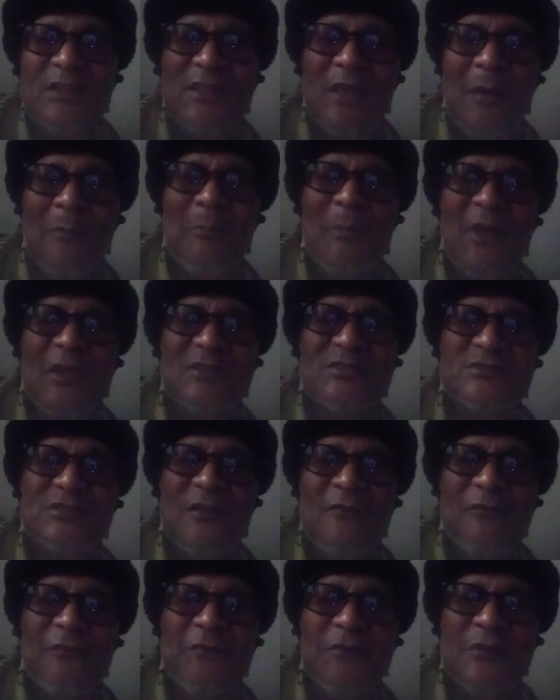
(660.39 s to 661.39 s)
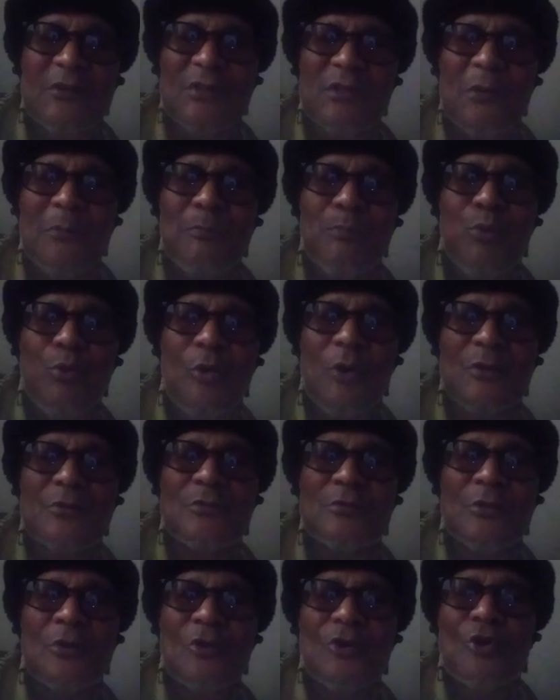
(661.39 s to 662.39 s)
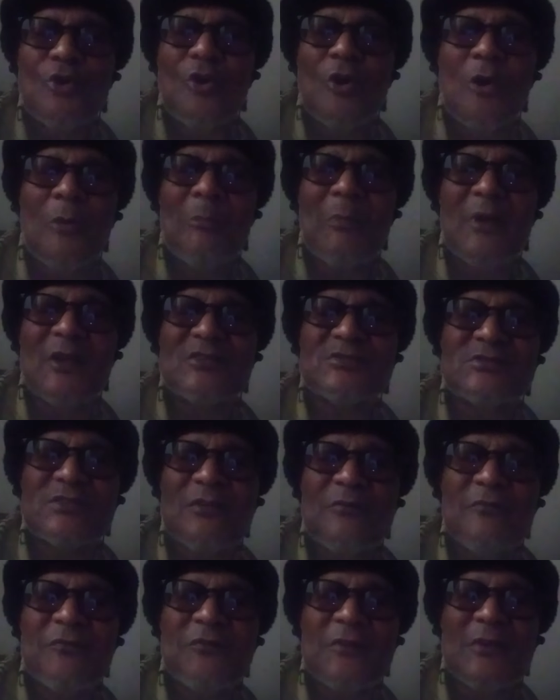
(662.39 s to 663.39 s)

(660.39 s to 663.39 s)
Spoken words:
that makes them feel important or makes them